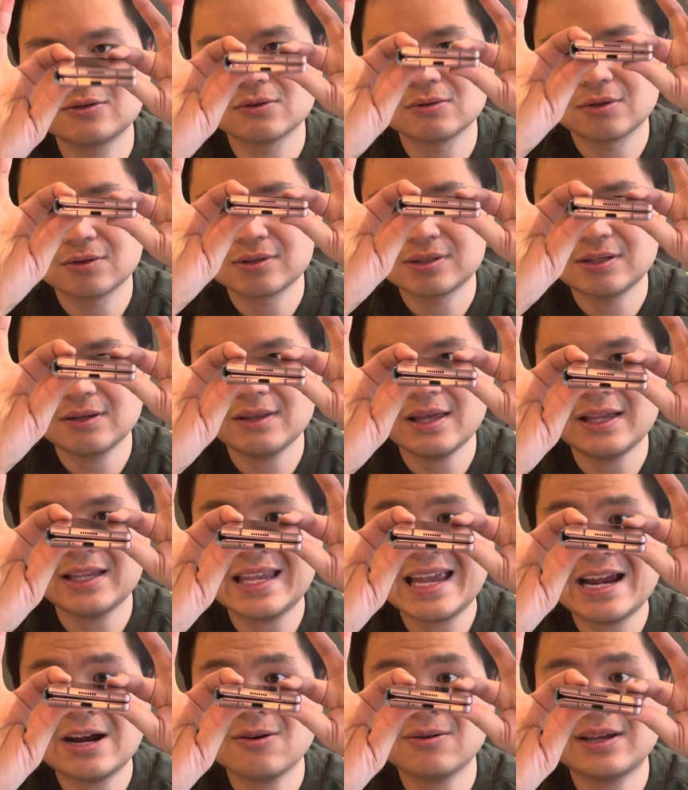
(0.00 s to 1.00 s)
There's still that
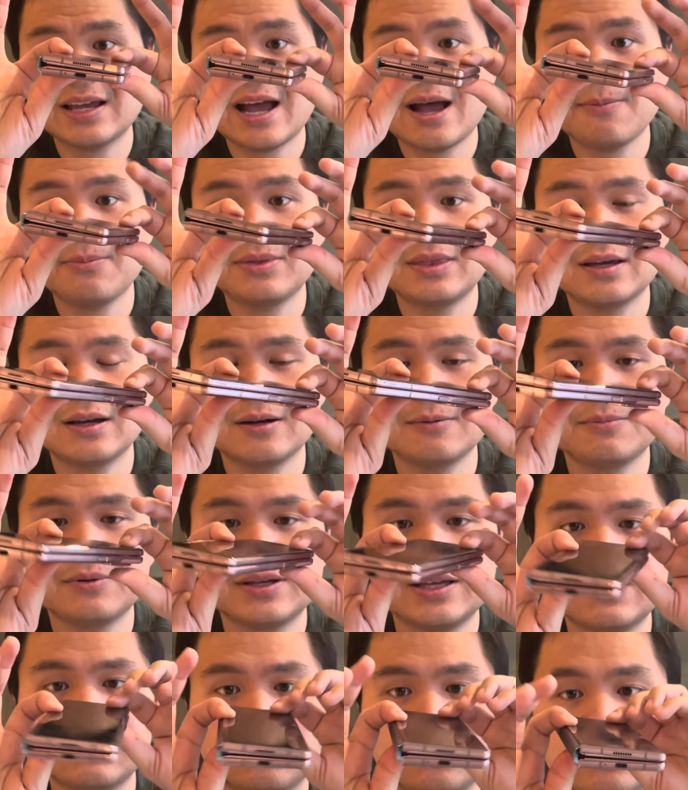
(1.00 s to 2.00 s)
air gap there,
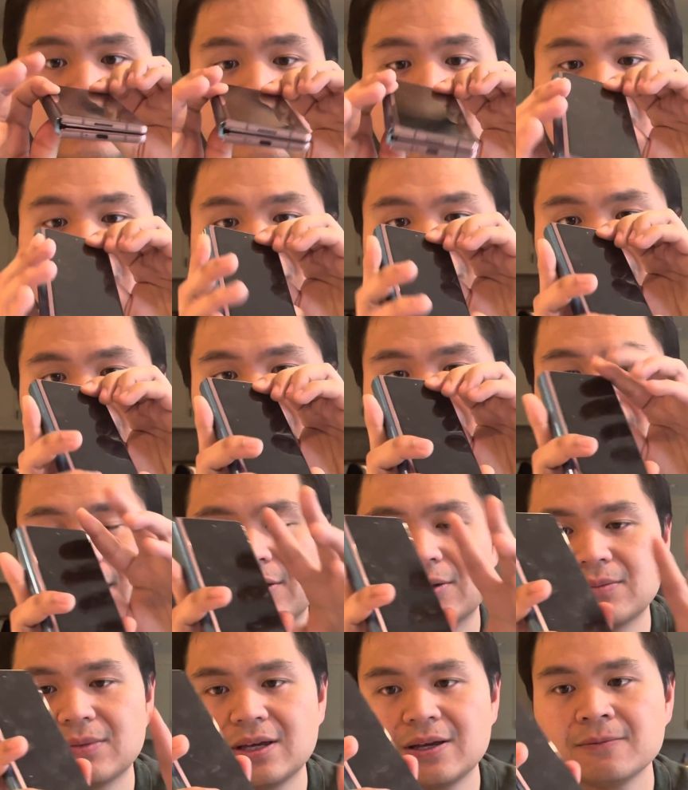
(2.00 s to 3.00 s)
but it really doesn't
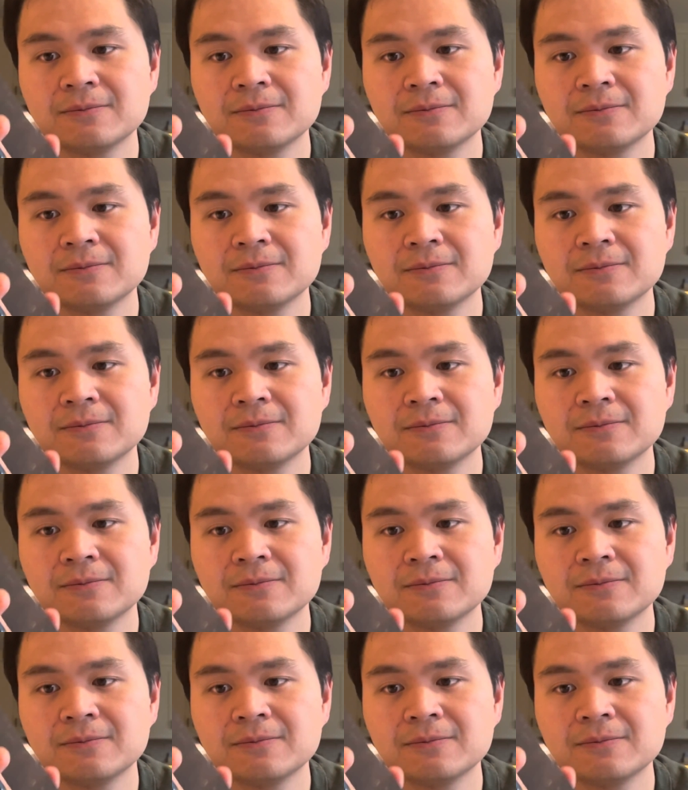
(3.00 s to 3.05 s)
bother me.